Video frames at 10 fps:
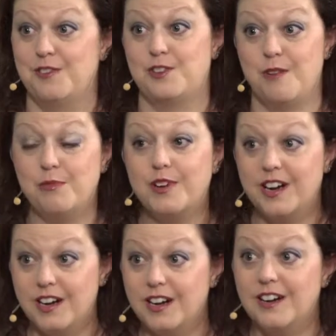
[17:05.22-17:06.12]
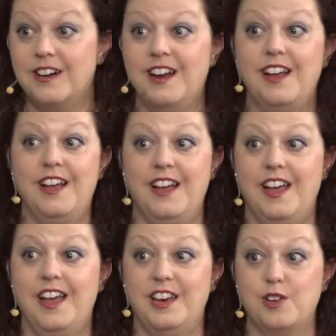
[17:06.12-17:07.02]
in trouble here,
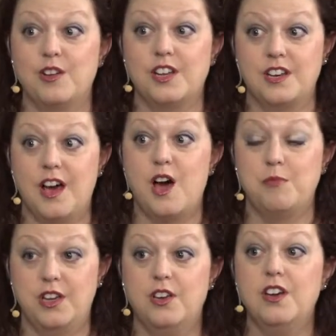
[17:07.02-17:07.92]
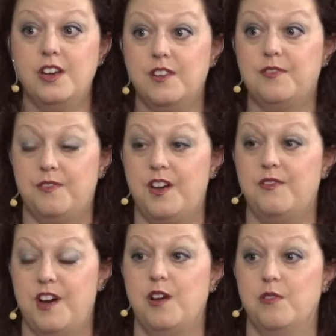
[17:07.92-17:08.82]
and it could not be good
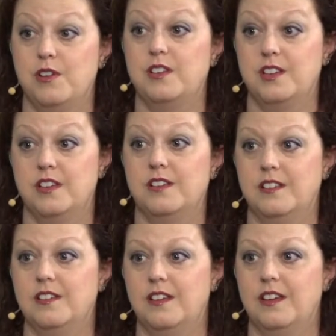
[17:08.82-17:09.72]
if I were to,